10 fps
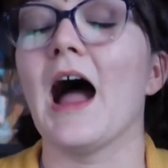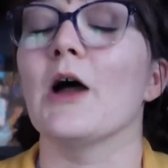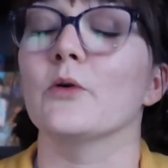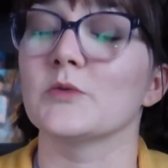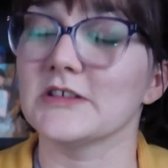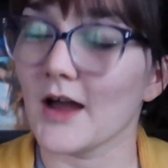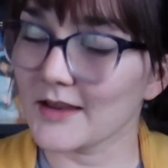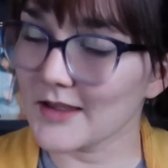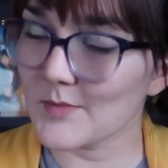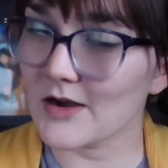I will be
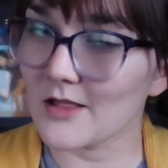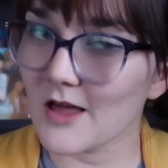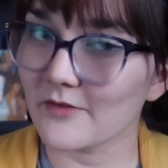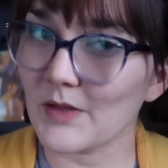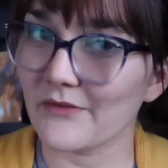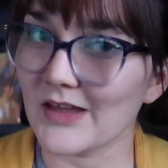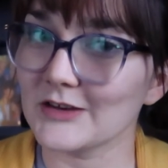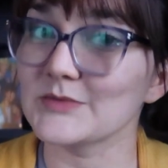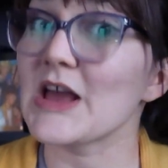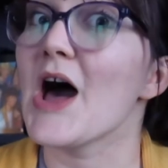talking about a lot of my
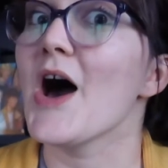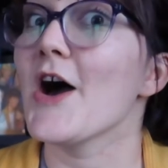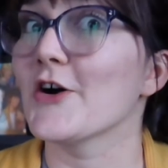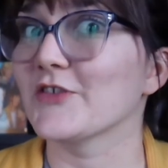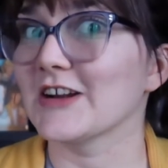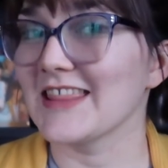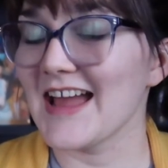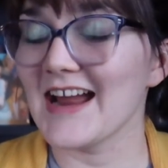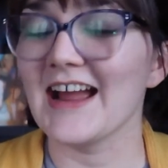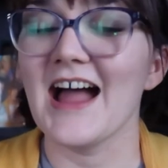fandoms over
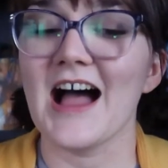there.